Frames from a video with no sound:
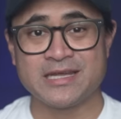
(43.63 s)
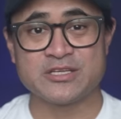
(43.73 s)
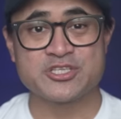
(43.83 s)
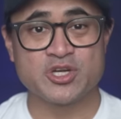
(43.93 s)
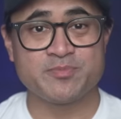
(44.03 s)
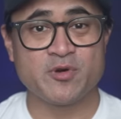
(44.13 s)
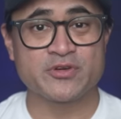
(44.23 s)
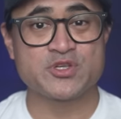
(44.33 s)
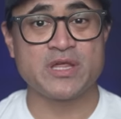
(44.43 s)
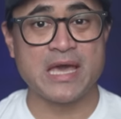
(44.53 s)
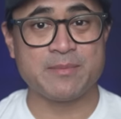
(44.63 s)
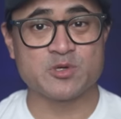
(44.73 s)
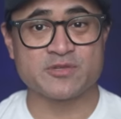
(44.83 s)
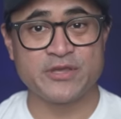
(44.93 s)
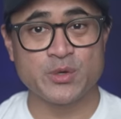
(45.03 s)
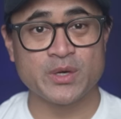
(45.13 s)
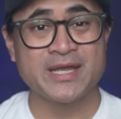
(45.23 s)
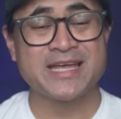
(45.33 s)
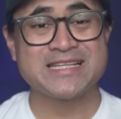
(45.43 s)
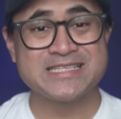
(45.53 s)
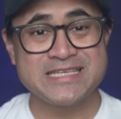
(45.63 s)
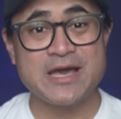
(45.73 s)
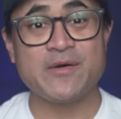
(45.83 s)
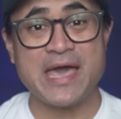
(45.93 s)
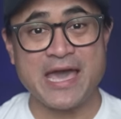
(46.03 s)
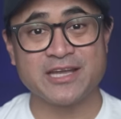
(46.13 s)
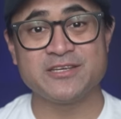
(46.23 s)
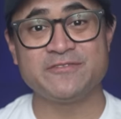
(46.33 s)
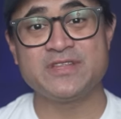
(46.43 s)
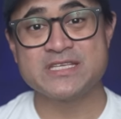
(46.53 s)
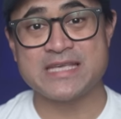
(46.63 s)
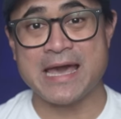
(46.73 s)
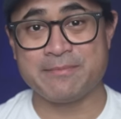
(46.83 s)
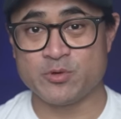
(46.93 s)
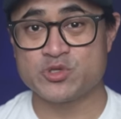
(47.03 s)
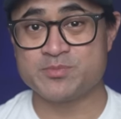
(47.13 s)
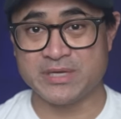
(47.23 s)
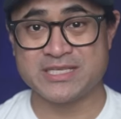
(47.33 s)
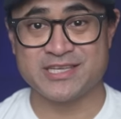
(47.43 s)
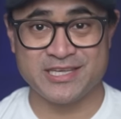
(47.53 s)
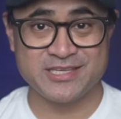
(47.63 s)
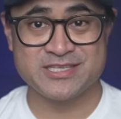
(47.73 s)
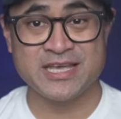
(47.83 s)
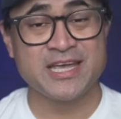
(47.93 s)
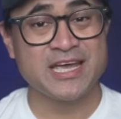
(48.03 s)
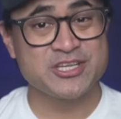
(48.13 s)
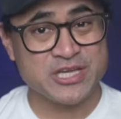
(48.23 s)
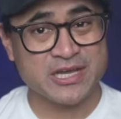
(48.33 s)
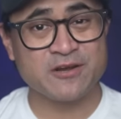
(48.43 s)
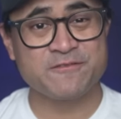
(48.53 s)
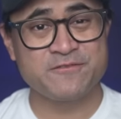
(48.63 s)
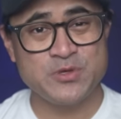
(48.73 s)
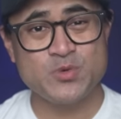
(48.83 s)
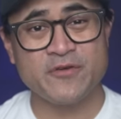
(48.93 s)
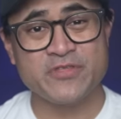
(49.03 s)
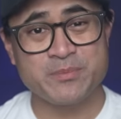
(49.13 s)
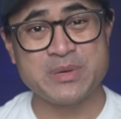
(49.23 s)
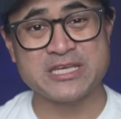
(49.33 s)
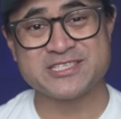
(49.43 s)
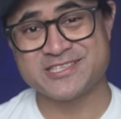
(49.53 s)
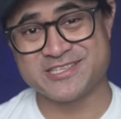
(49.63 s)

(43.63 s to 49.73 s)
Now let's jump over to the Atmos viewer and see how active this Atmos mix is and check out a few of the best